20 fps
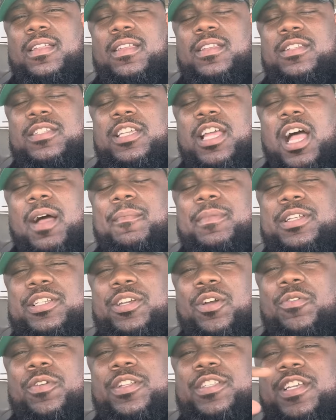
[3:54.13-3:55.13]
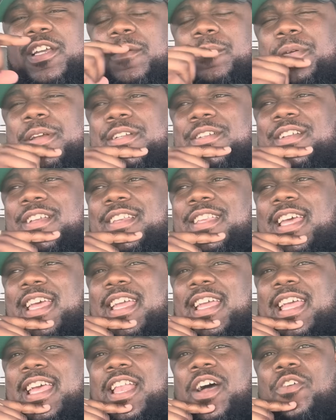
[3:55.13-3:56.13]
John Machota took a picture
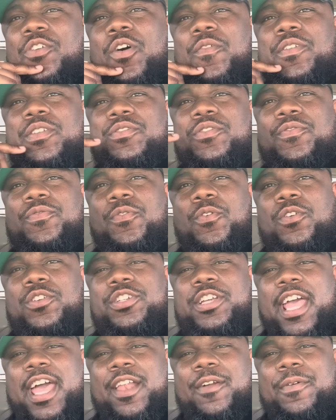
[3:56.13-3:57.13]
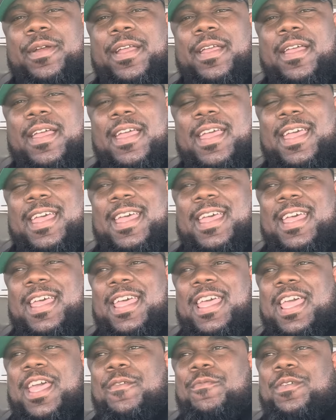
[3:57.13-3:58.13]
today, and I don't know if this is foreshadowing.
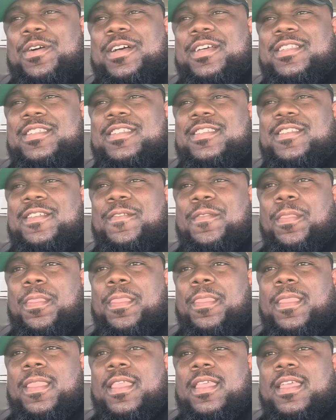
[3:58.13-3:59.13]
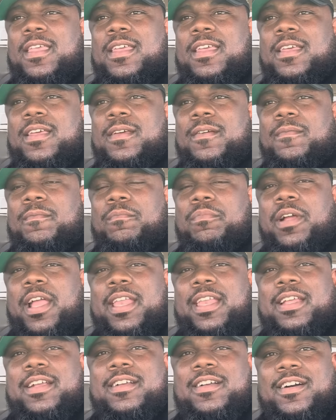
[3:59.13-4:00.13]
It was
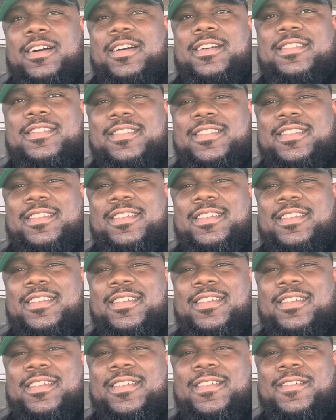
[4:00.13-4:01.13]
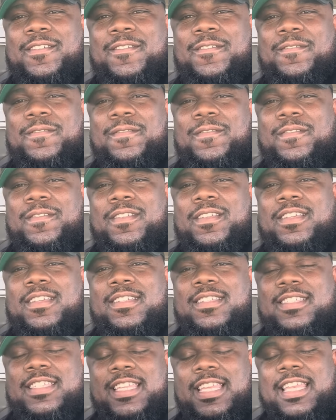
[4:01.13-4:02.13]
Brandon Cooks,
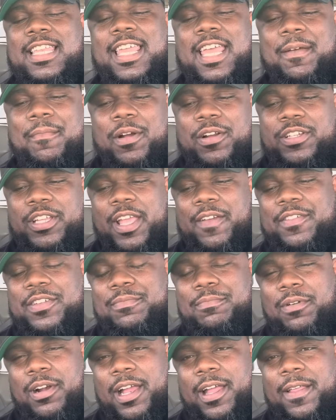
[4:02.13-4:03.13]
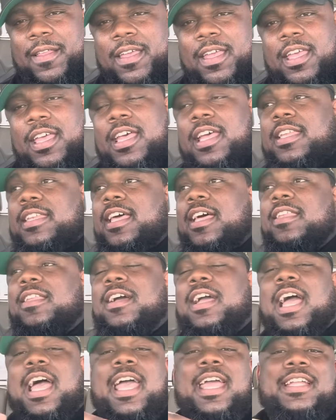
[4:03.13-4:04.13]
CeeDee Lamb, Martavis Bryant. Now,
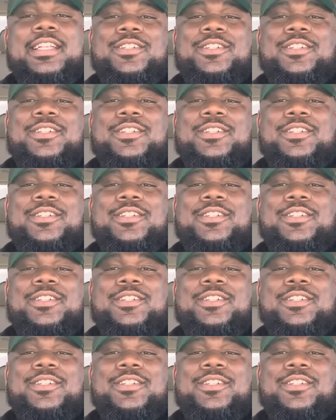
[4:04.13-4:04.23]
look, I ain't